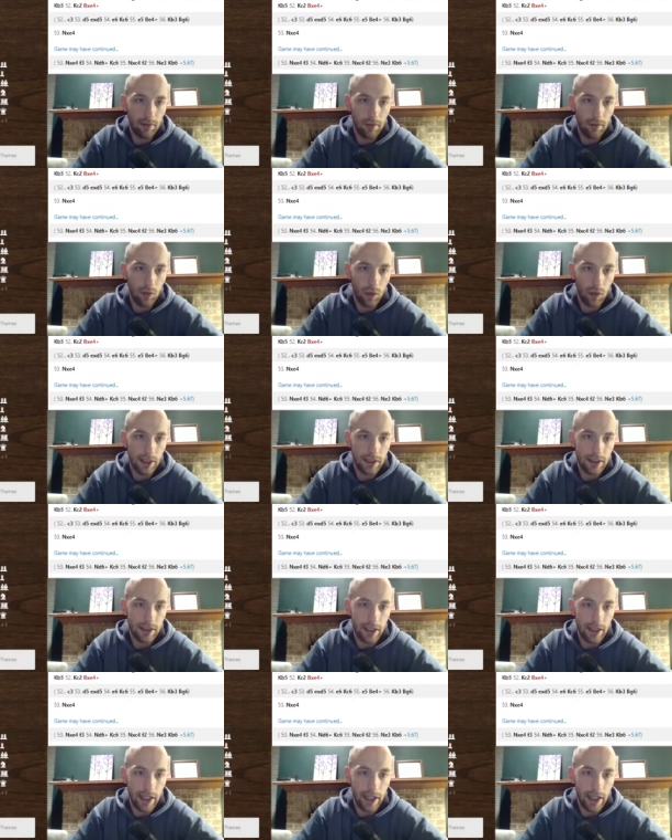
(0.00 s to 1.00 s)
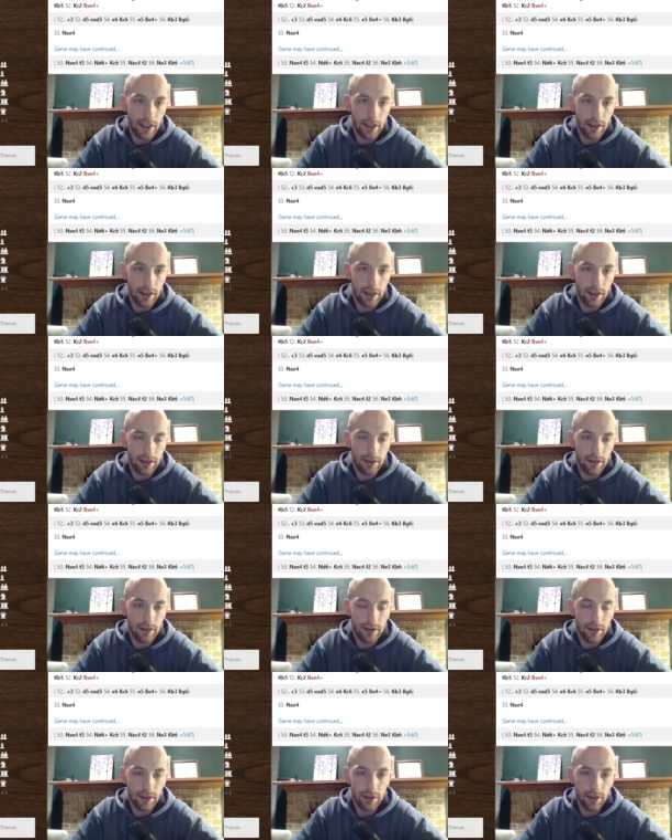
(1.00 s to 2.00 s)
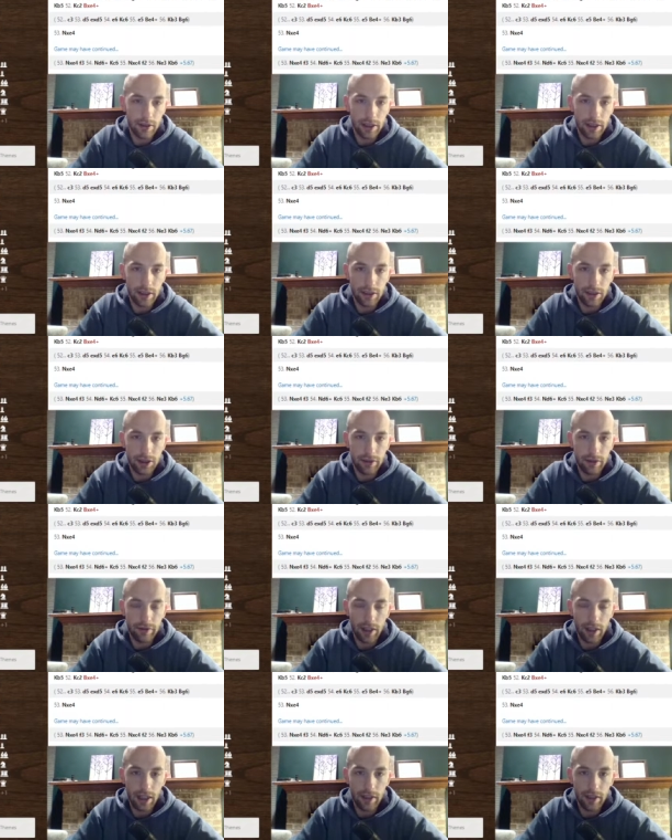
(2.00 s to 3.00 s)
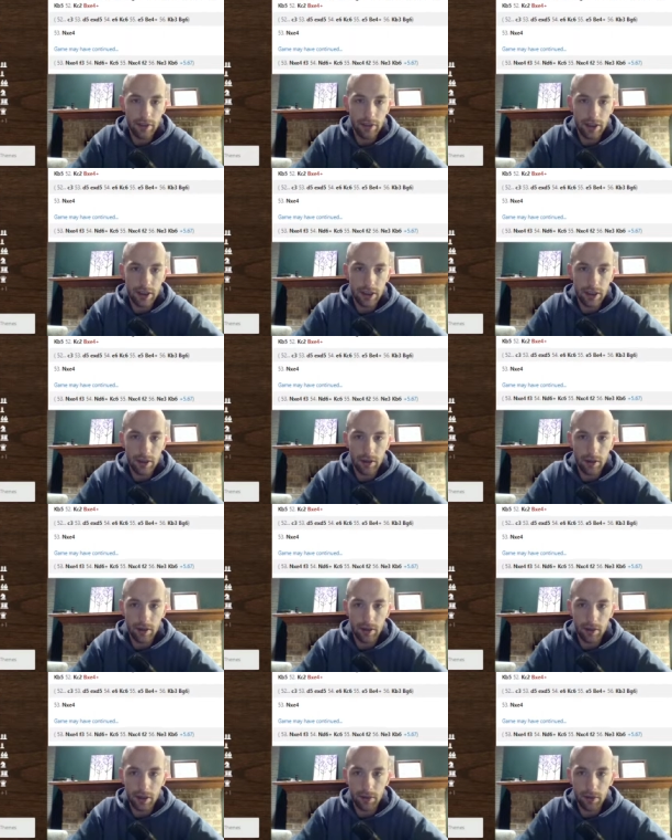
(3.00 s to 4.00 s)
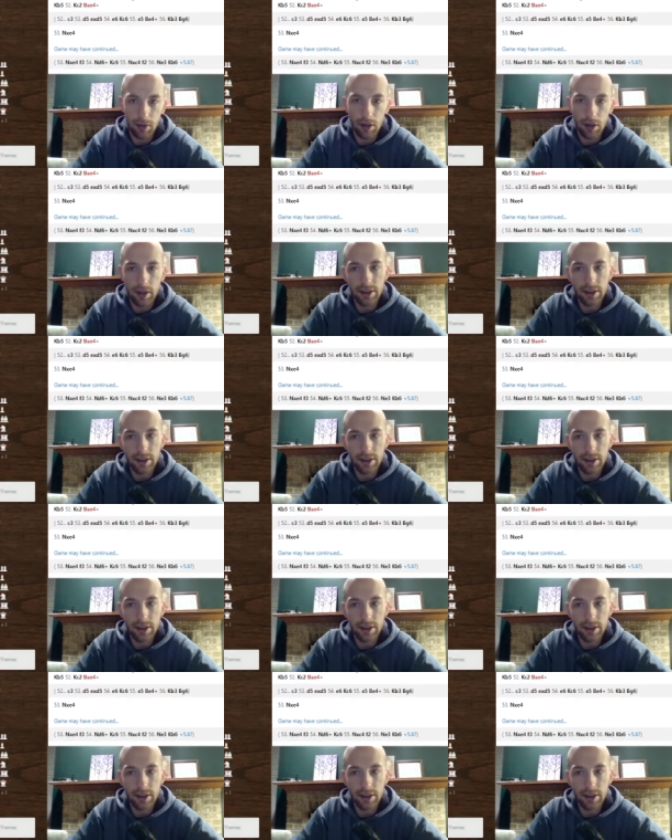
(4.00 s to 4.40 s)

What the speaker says: white's attack, here on g5, just get going with your pawns.